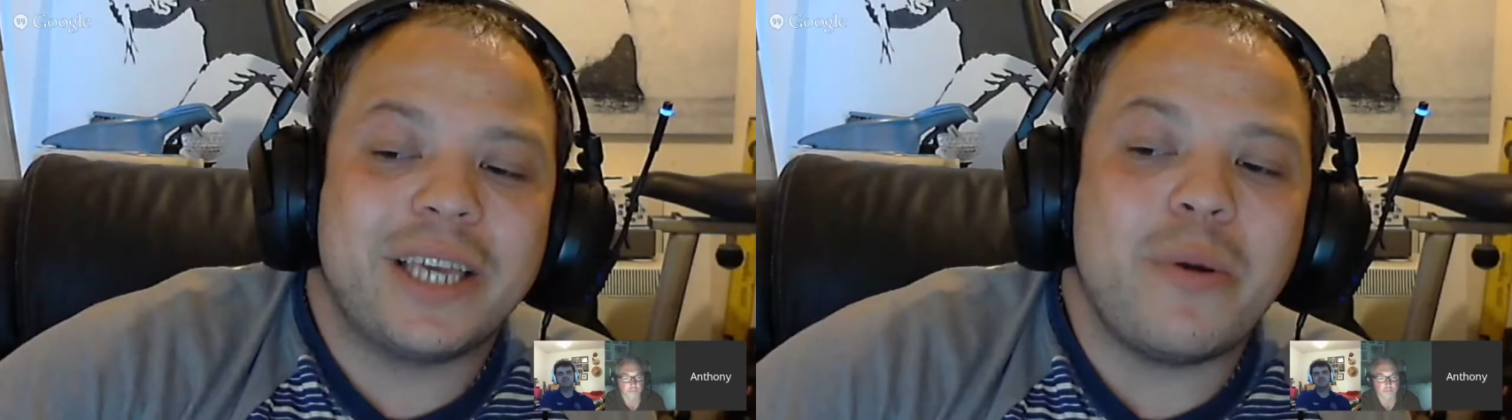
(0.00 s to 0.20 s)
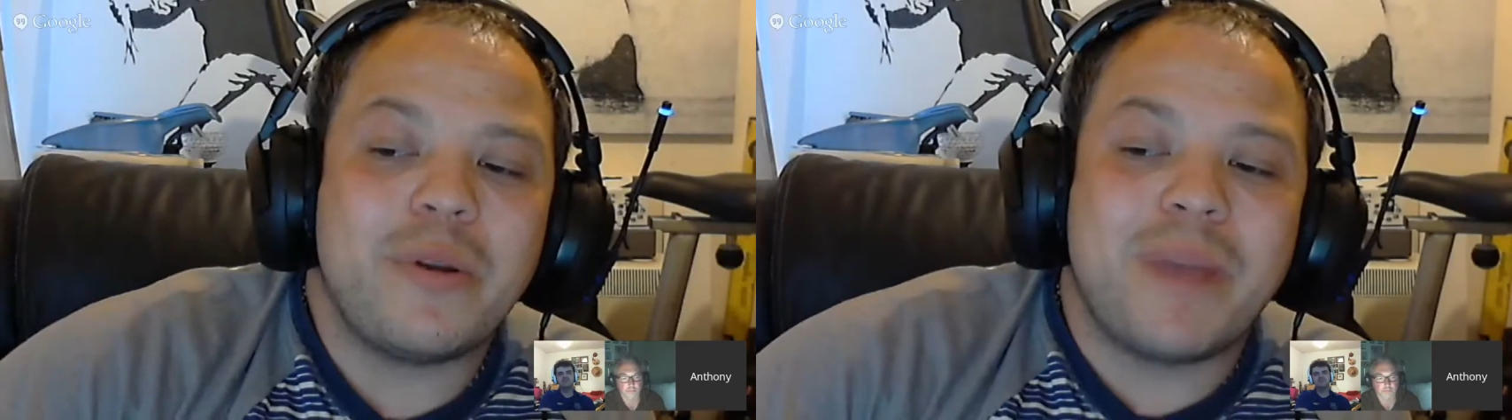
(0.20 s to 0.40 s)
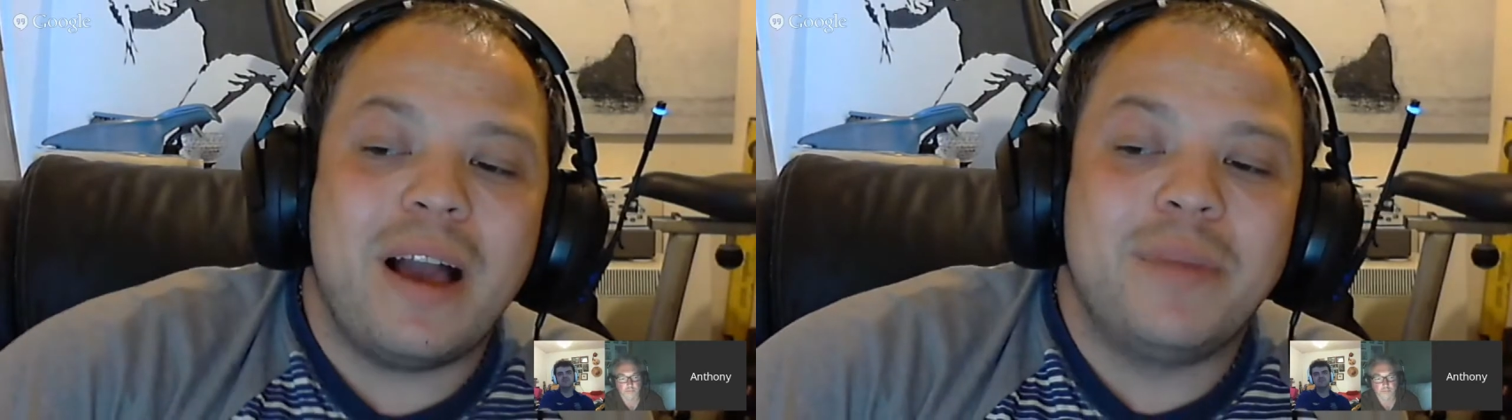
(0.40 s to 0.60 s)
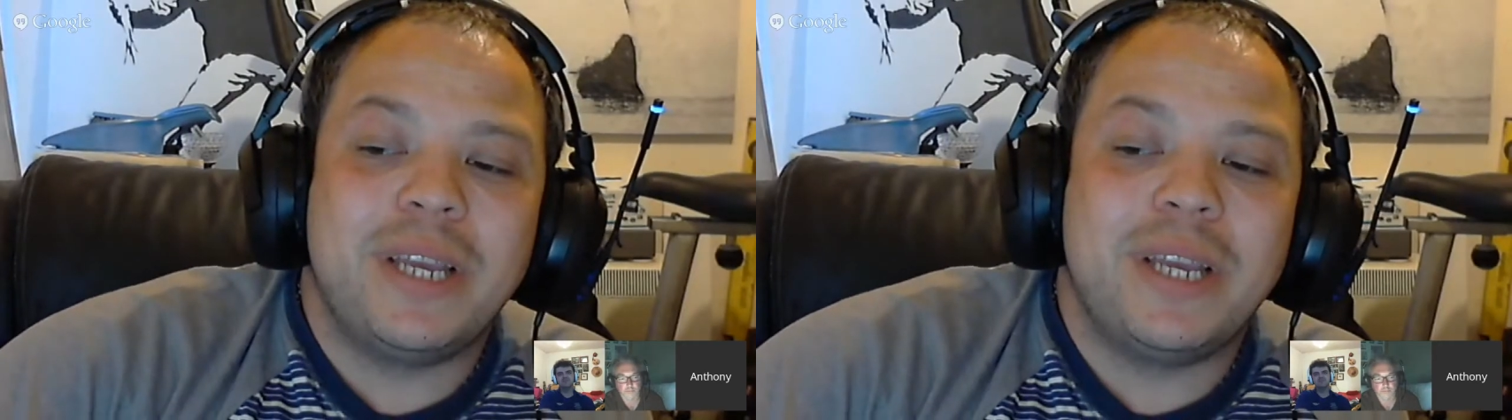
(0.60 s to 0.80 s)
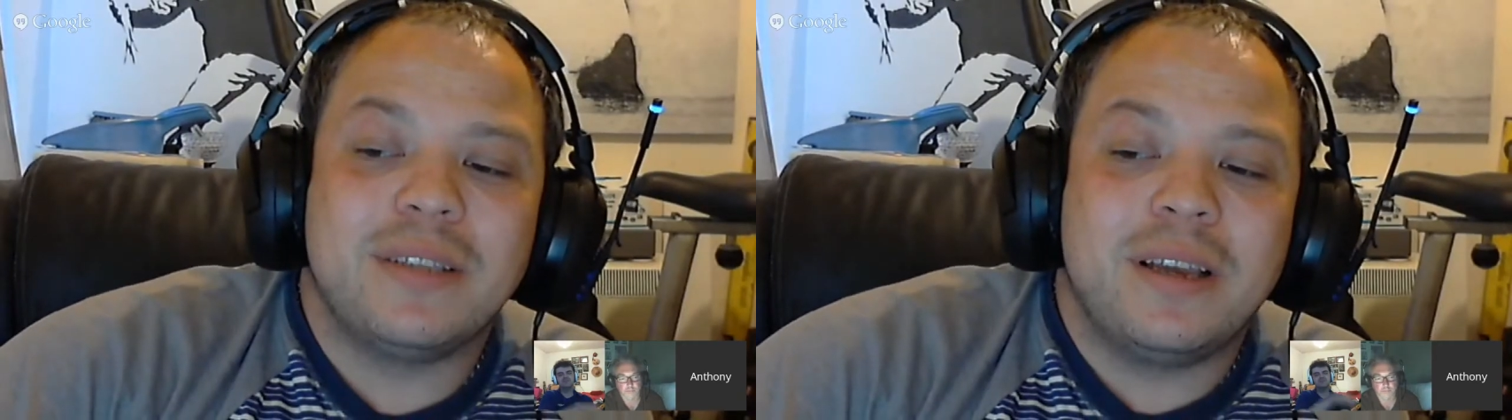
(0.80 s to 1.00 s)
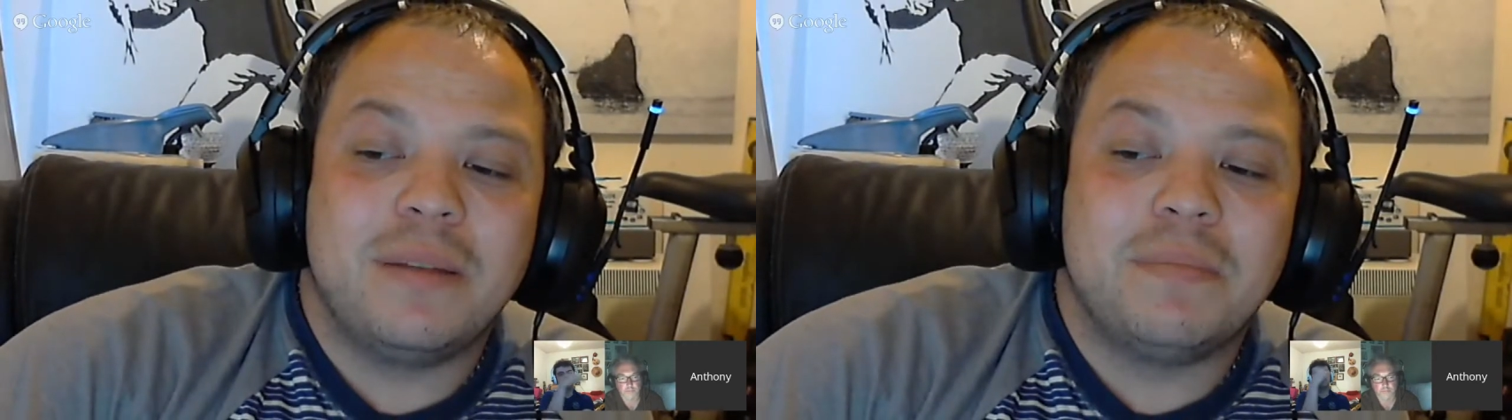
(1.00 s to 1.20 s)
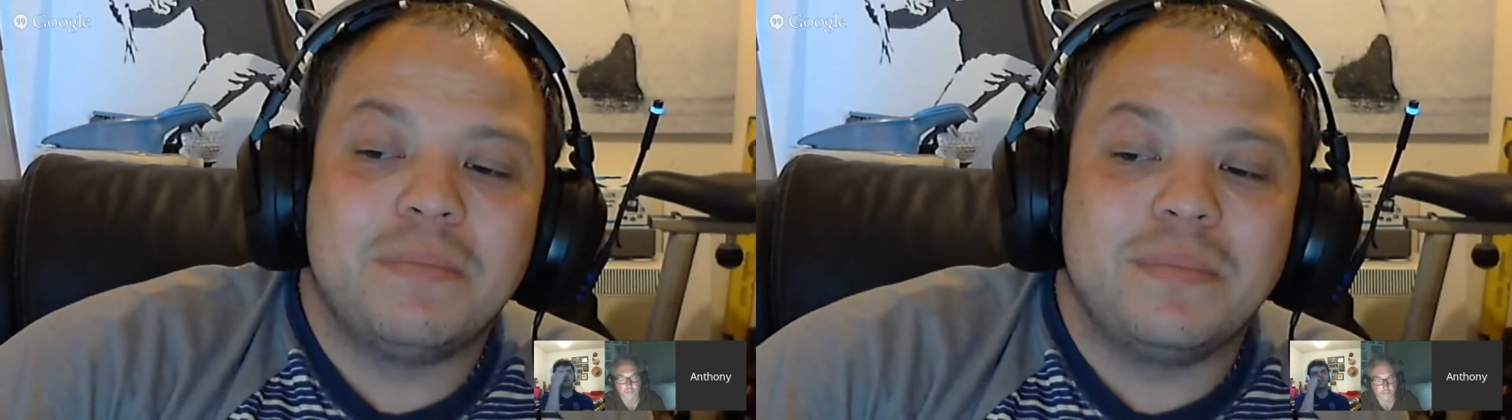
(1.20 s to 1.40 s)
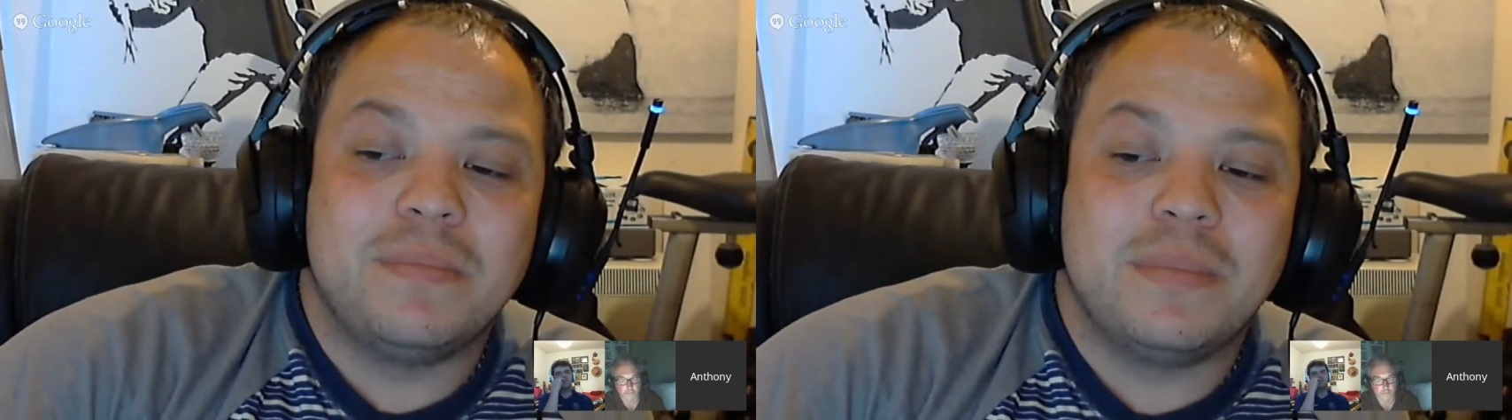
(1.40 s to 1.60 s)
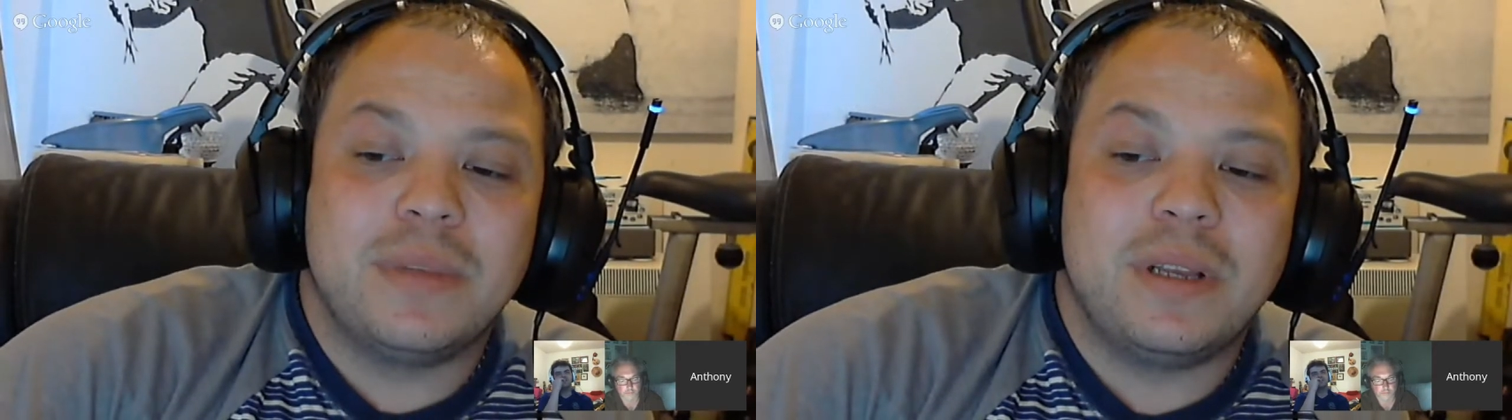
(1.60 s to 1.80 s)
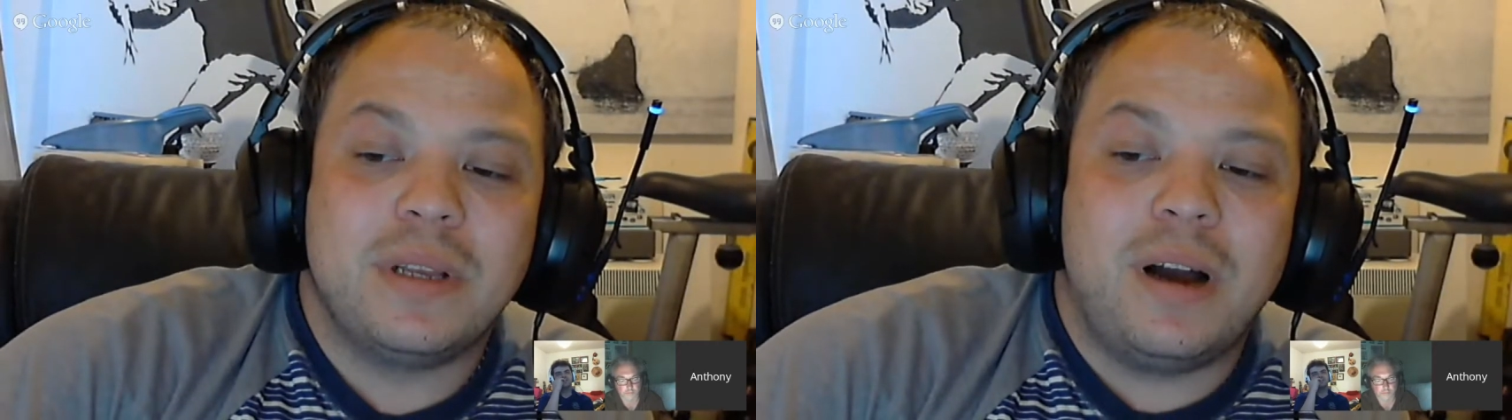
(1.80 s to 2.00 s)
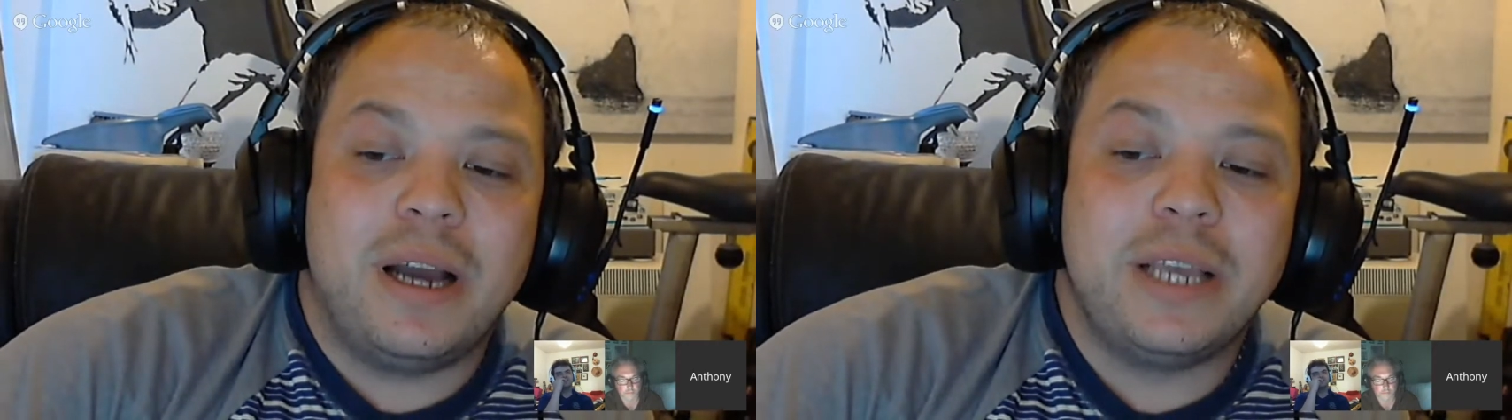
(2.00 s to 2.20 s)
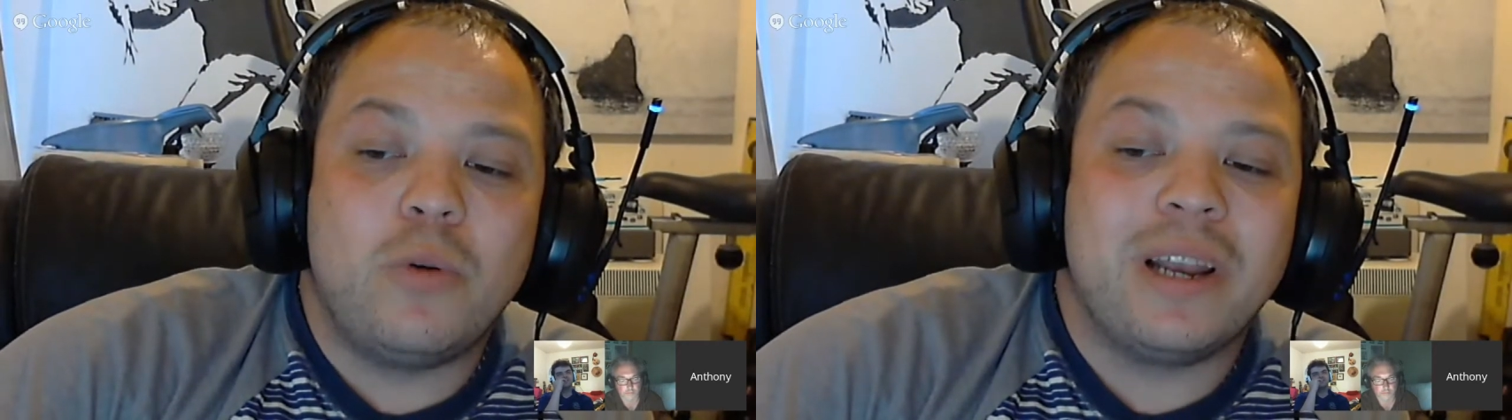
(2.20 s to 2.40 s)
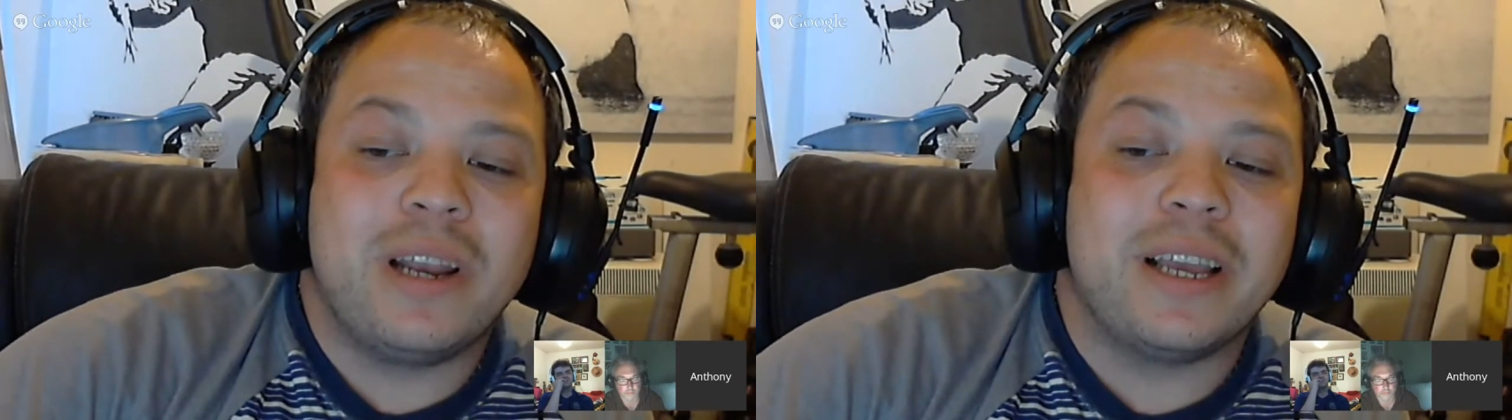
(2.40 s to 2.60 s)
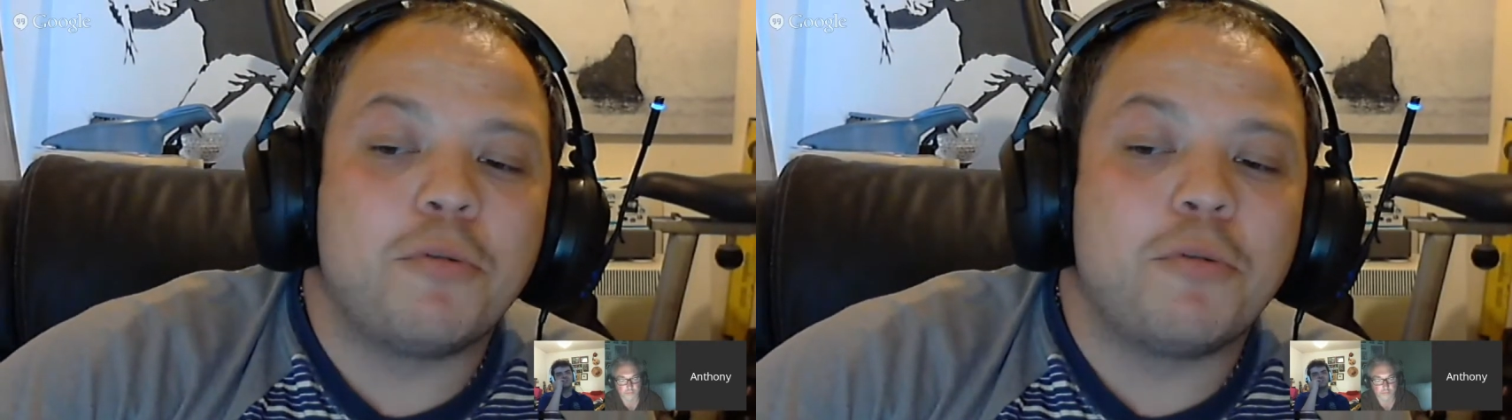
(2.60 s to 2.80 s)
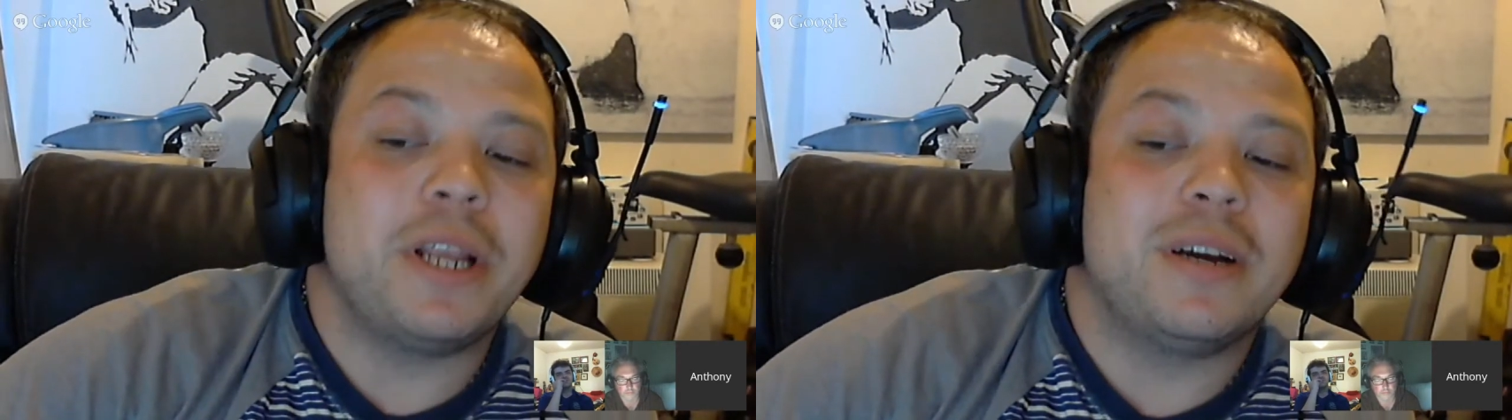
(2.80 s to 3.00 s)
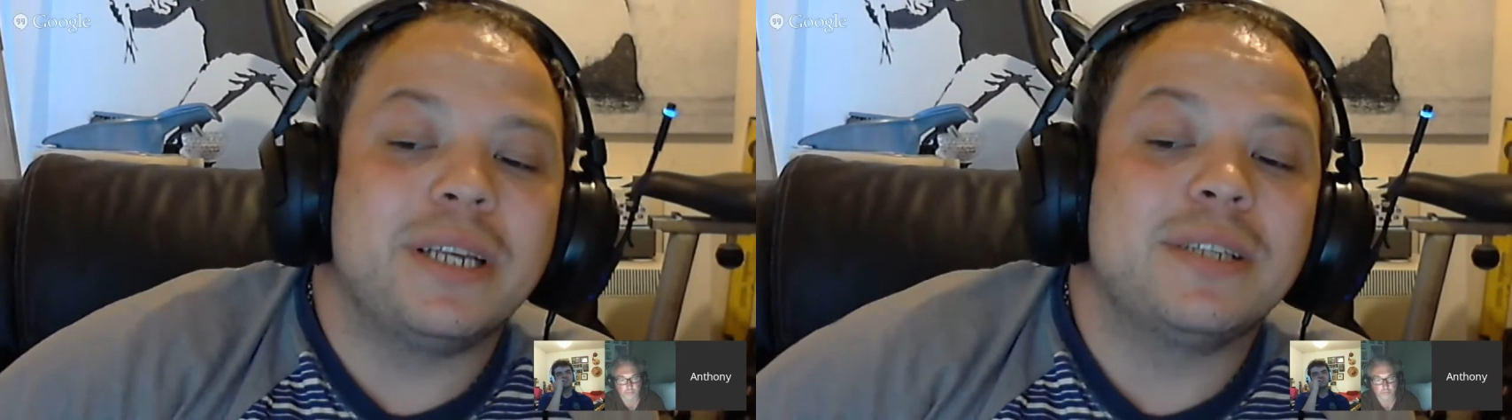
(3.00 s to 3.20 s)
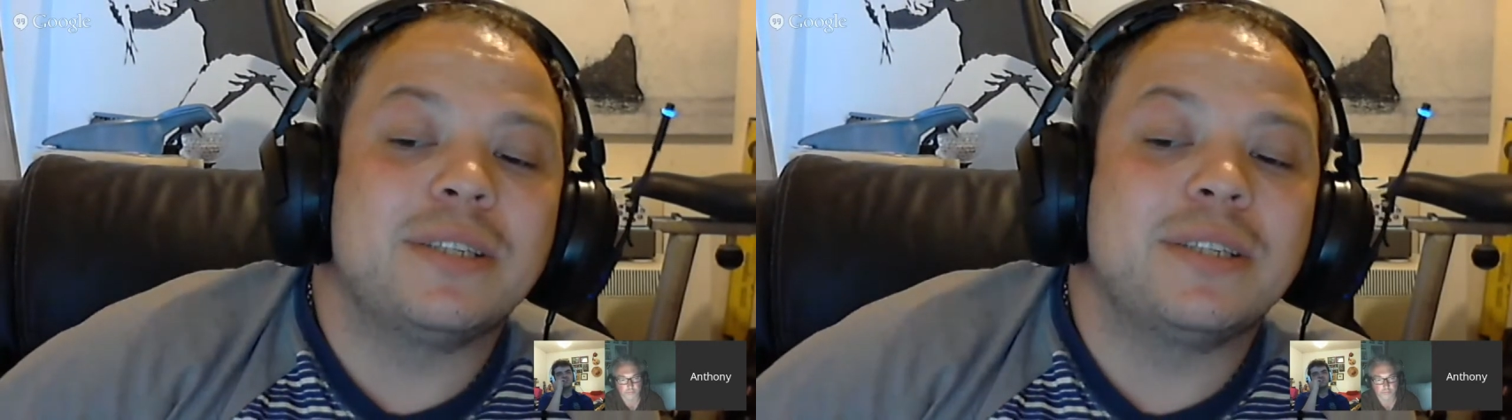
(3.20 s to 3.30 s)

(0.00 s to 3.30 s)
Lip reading: back. I mean, I quite like Green Eyes.